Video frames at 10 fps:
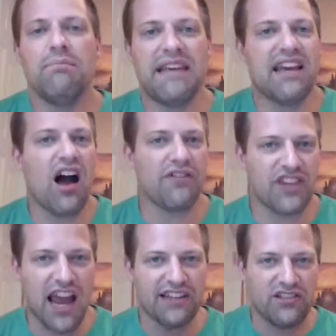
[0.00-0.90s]
Being off
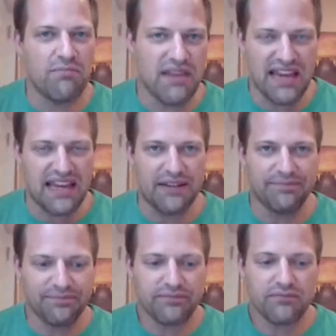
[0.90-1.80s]
sides to me
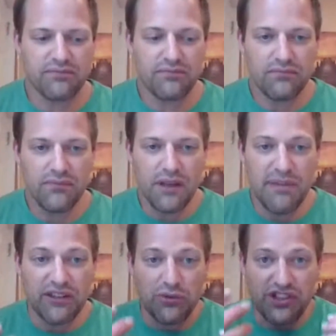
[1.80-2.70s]

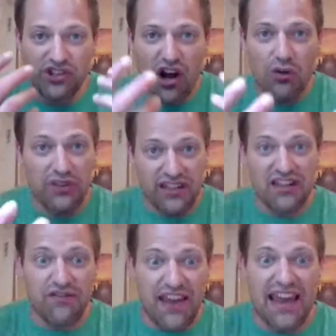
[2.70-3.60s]
means we start with an
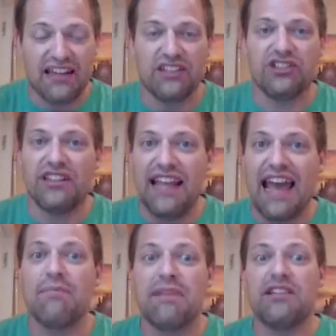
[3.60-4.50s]
advantage, and
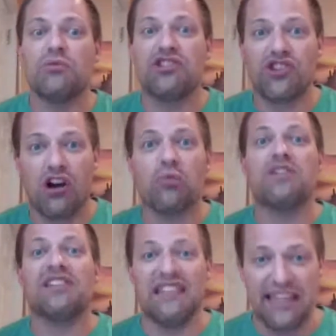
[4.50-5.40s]
that means we start
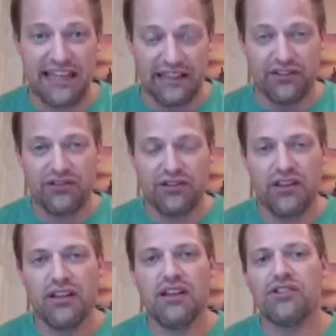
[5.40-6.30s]
with leads.
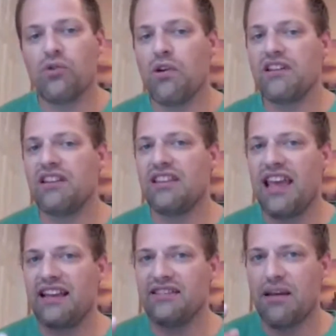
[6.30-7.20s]
So one of the
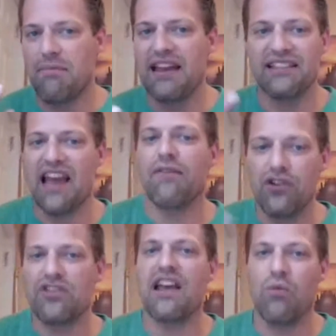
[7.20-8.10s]
things that makes
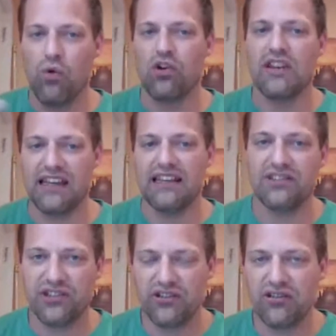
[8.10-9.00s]
everything work
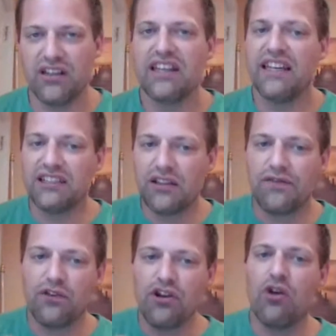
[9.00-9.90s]
easier is
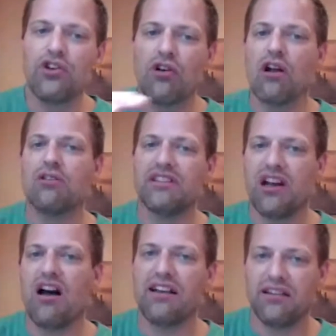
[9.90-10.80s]
if you know you're already
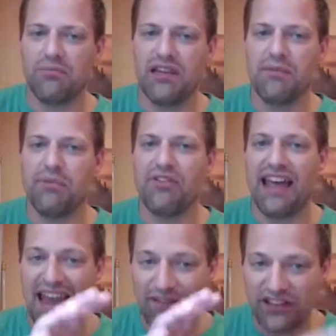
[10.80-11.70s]
talking to people
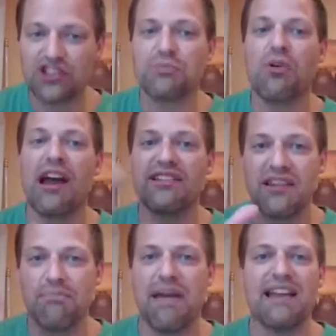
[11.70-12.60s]
that have expressed
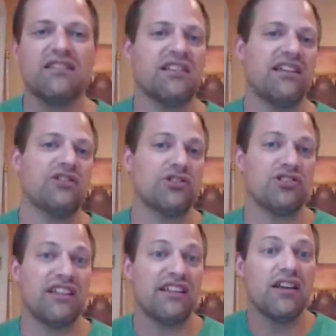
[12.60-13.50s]
a basic
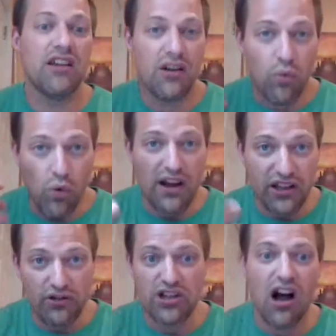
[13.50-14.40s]
interest in what
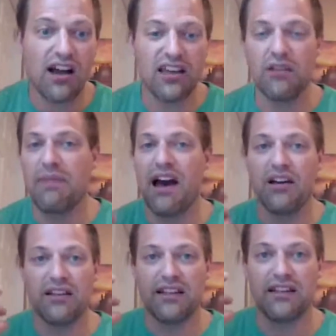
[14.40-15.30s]
you're talking
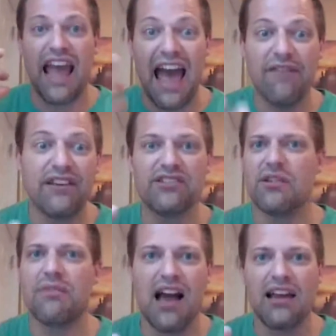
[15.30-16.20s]
about and having
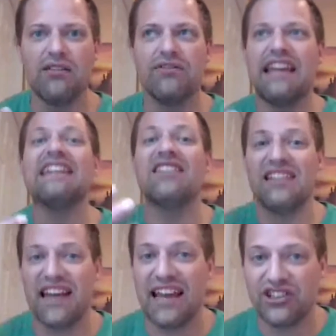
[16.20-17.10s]
some kind of
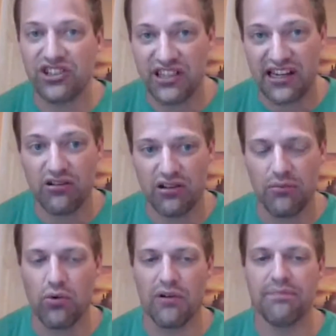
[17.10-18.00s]
inclination to hearing
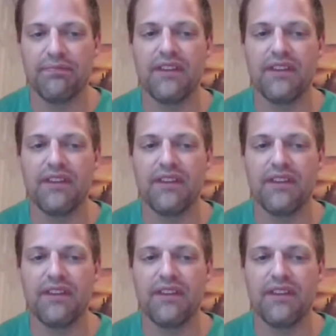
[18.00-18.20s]
more.